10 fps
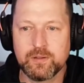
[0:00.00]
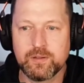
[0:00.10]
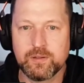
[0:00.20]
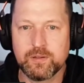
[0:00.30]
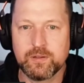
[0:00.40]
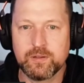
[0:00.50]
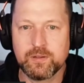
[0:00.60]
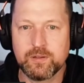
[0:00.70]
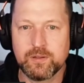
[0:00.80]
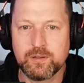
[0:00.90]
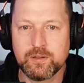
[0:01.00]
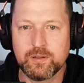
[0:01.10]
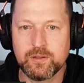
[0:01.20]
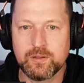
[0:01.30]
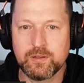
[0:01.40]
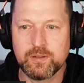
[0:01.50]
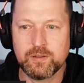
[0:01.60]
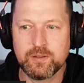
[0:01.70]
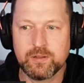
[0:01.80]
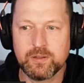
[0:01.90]

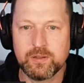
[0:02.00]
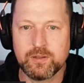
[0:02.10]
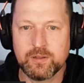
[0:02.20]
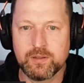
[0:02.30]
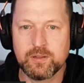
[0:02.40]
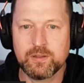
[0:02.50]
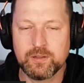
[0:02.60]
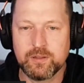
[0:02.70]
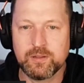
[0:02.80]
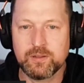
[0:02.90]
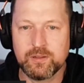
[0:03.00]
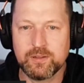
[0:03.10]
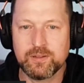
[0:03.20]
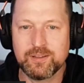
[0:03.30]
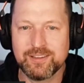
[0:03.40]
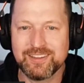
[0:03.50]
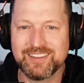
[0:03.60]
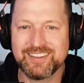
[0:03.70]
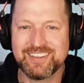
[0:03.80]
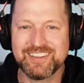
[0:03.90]

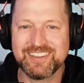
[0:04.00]
[no speech]